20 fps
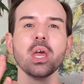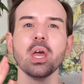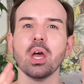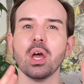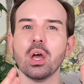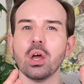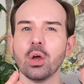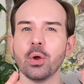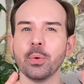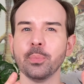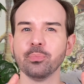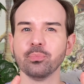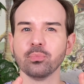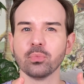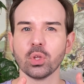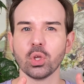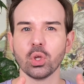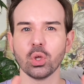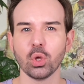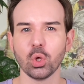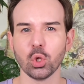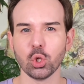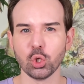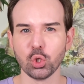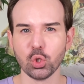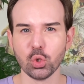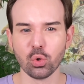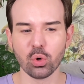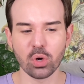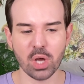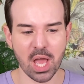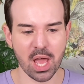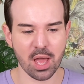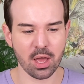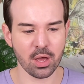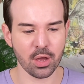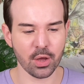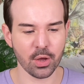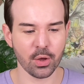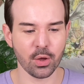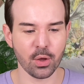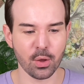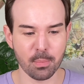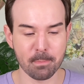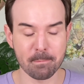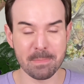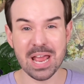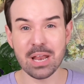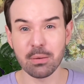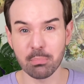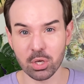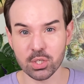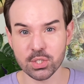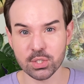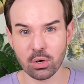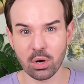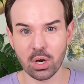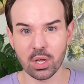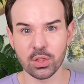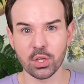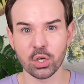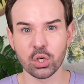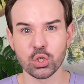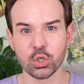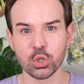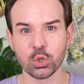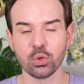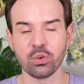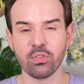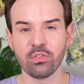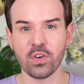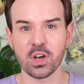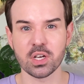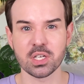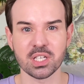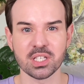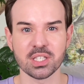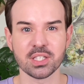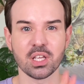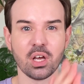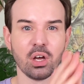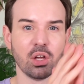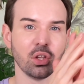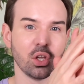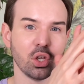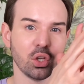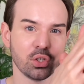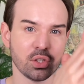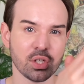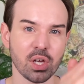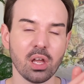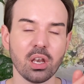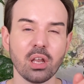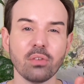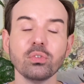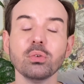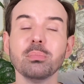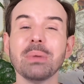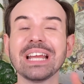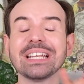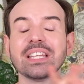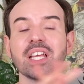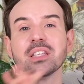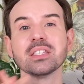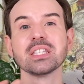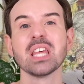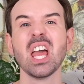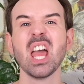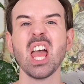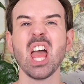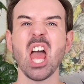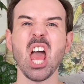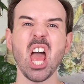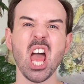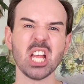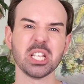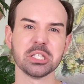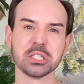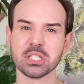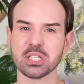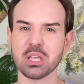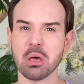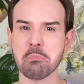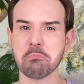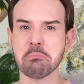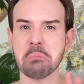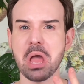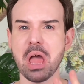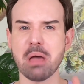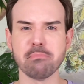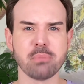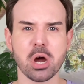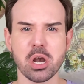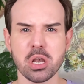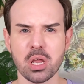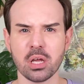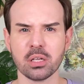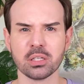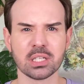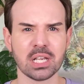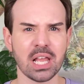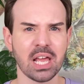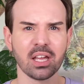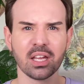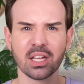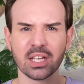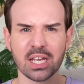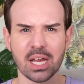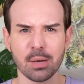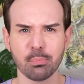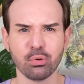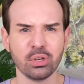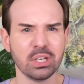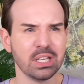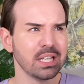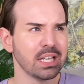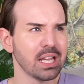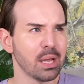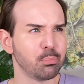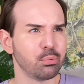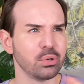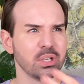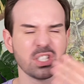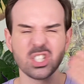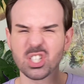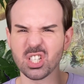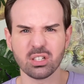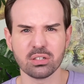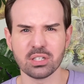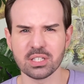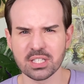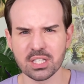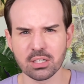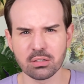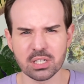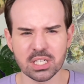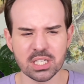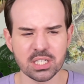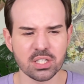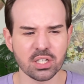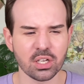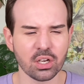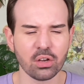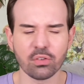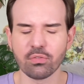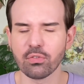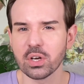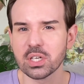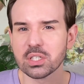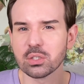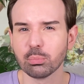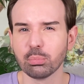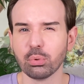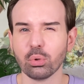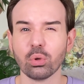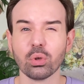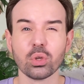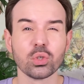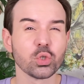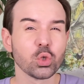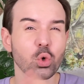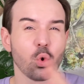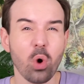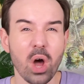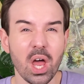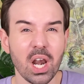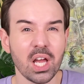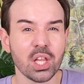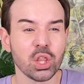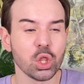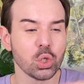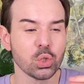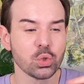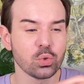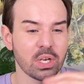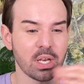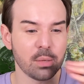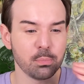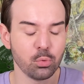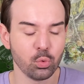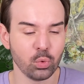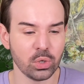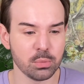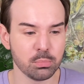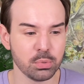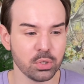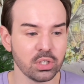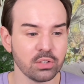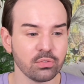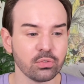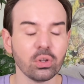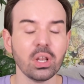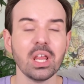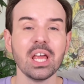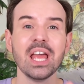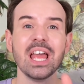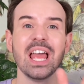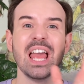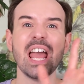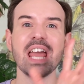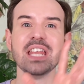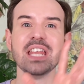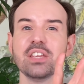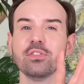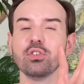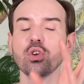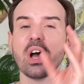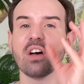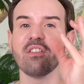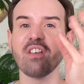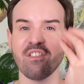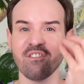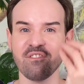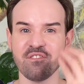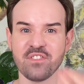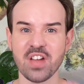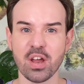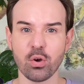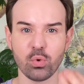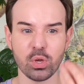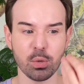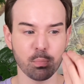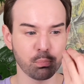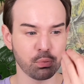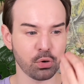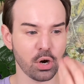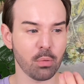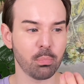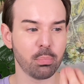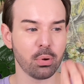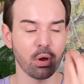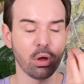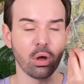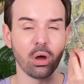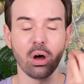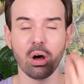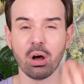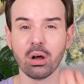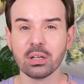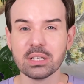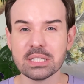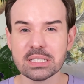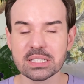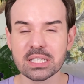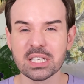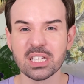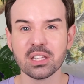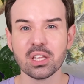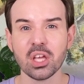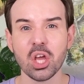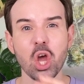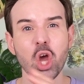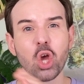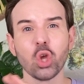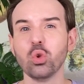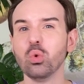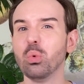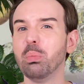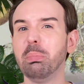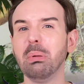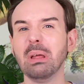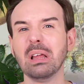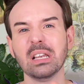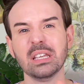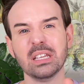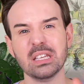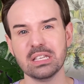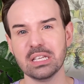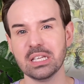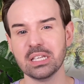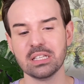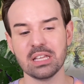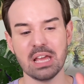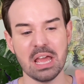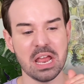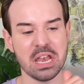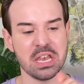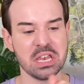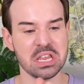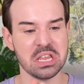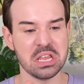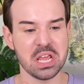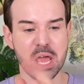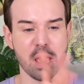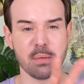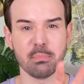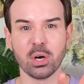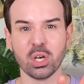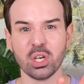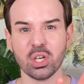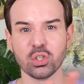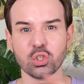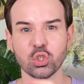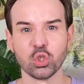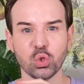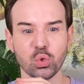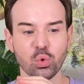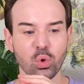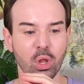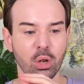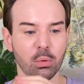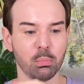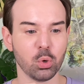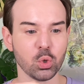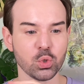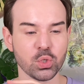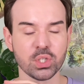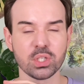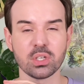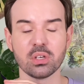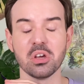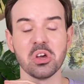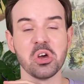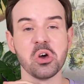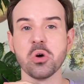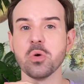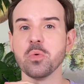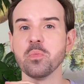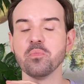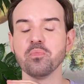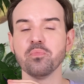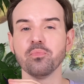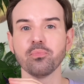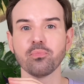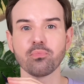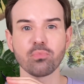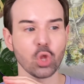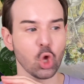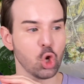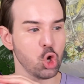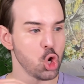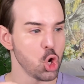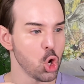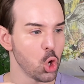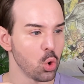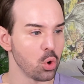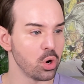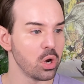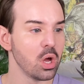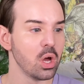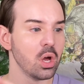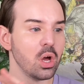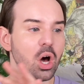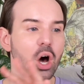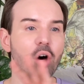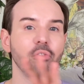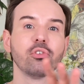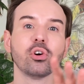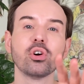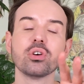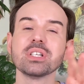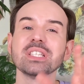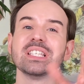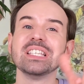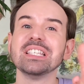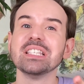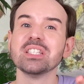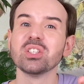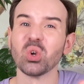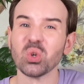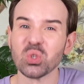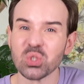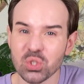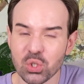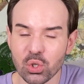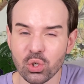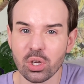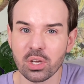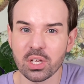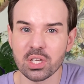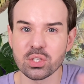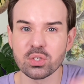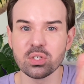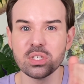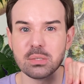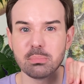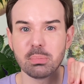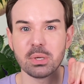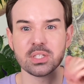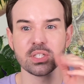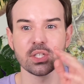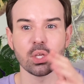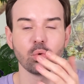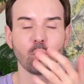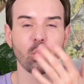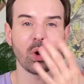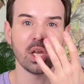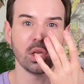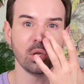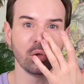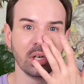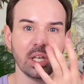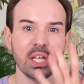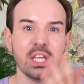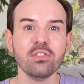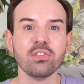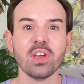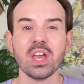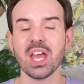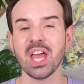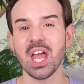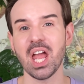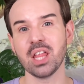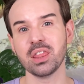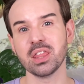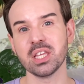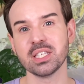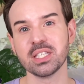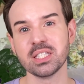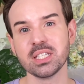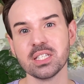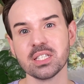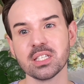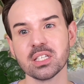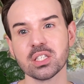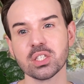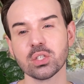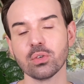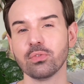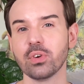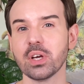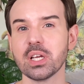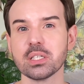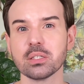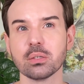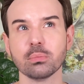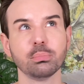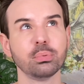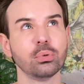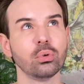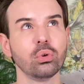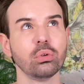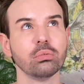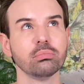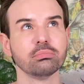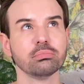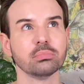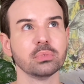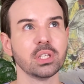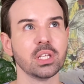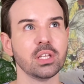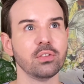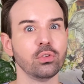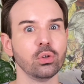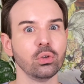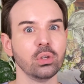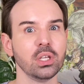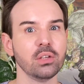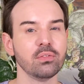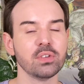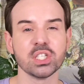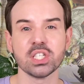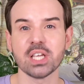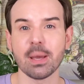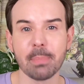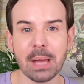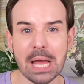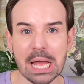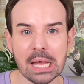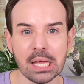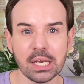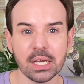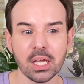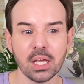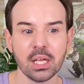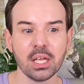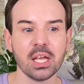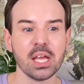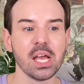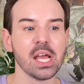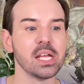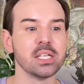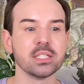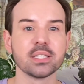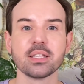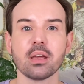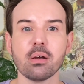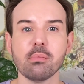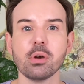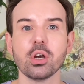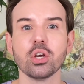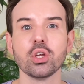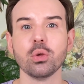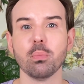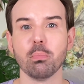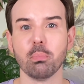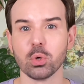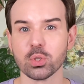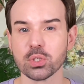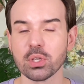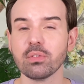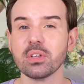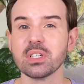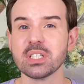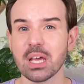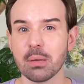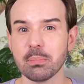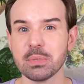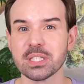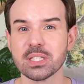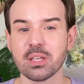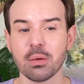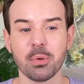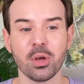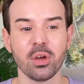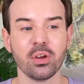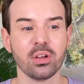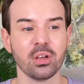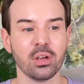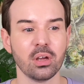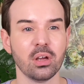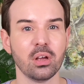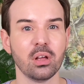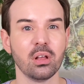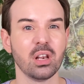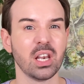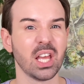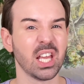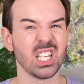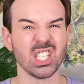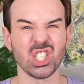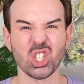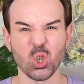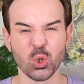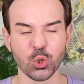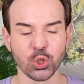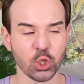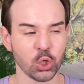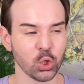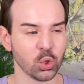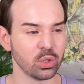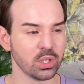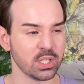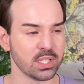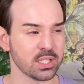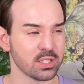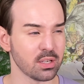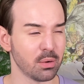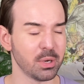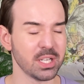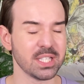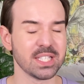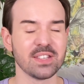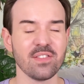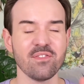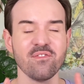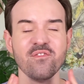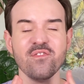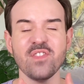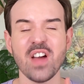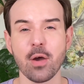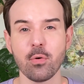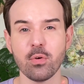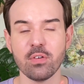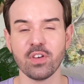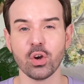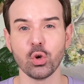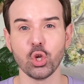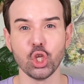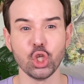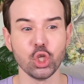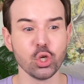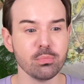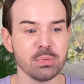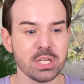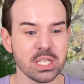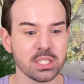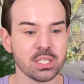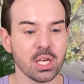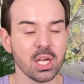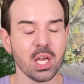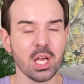Your main moisturizer should focus on ton of humectants and some emollient like caprylic, triglyceride, for example, squalane. Those ones are really beautiful. And you have very proper oily skin, you barely need any emollient to almost known. Of course, it is also going to depend on where you live and the season. So for example, if you live in Japan, in summer, most of the time in summer, like in Tokyo, in summer it's very, very humid.